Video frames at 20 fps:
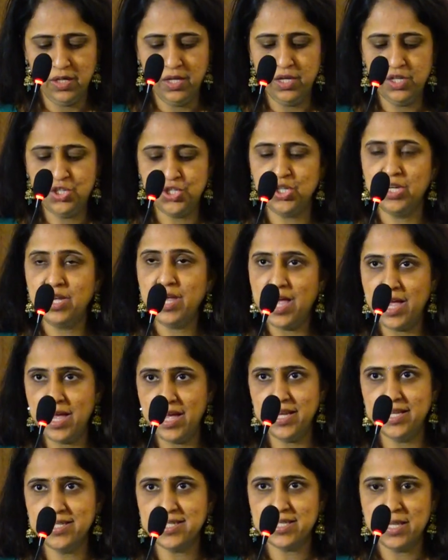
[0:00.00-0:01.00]
She
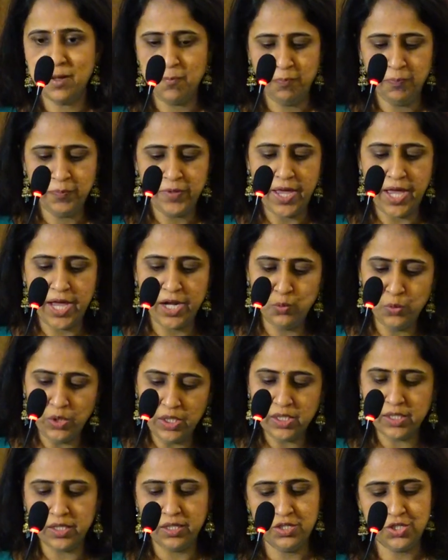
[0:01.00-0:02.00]
has and will
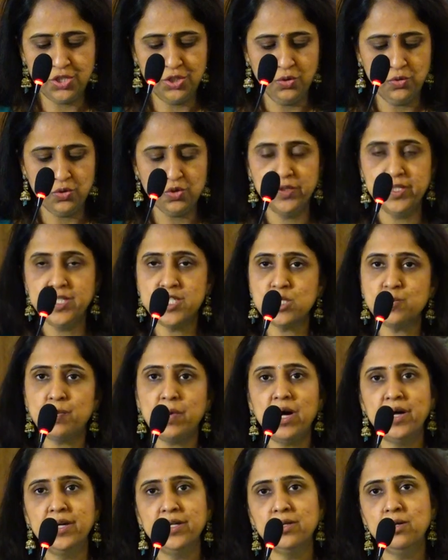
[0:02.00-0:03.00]
continue to
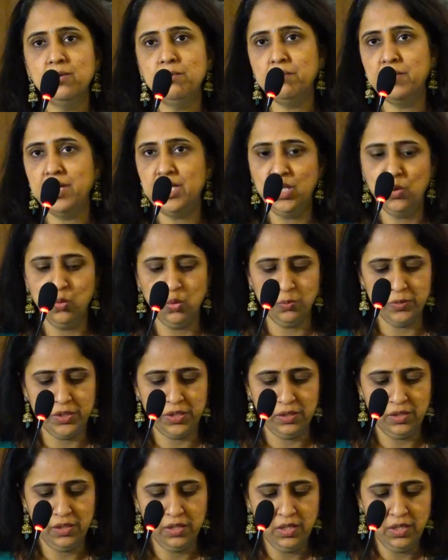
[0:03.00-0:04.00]
inspire many women.
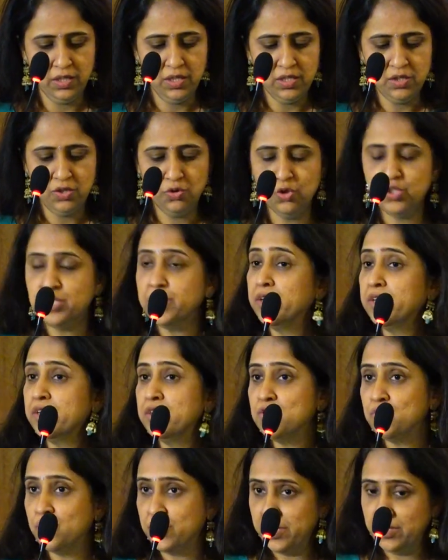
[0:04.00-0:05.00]

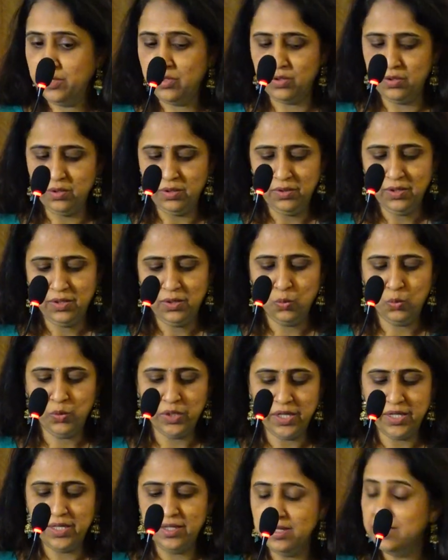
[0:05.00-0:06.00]
Rotarian Surendra, we
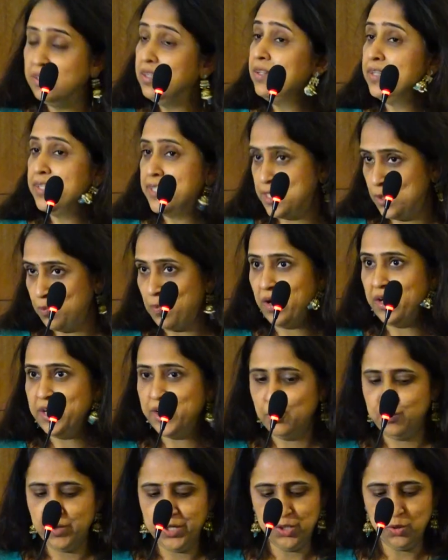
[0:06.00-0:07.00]
are indeed
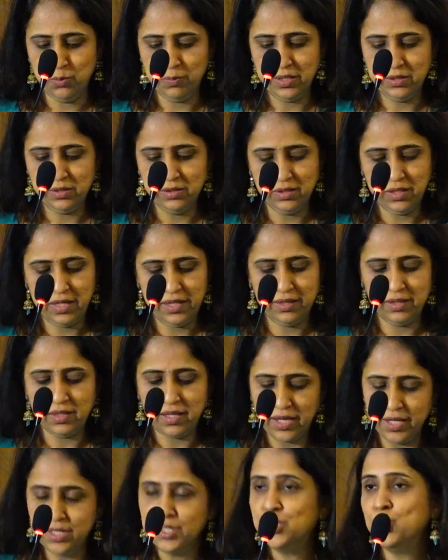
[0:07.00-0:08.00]
inspired by your mother, and
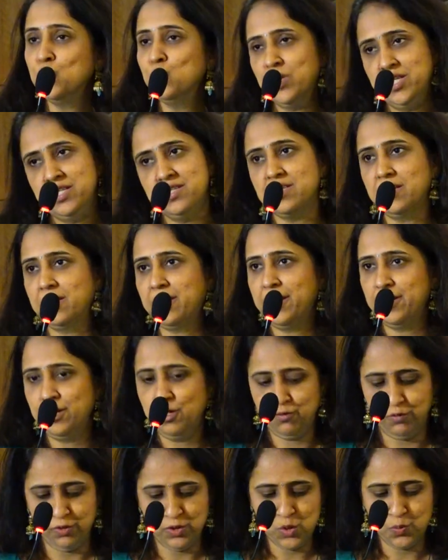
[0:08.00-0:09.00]
thank you once again
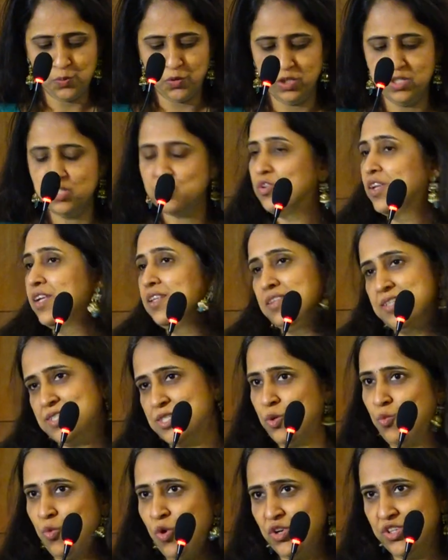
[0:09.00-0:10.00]
for sponsoring this
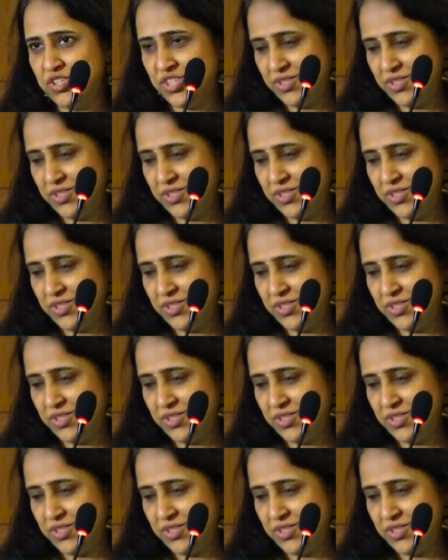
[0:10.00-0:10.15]
award.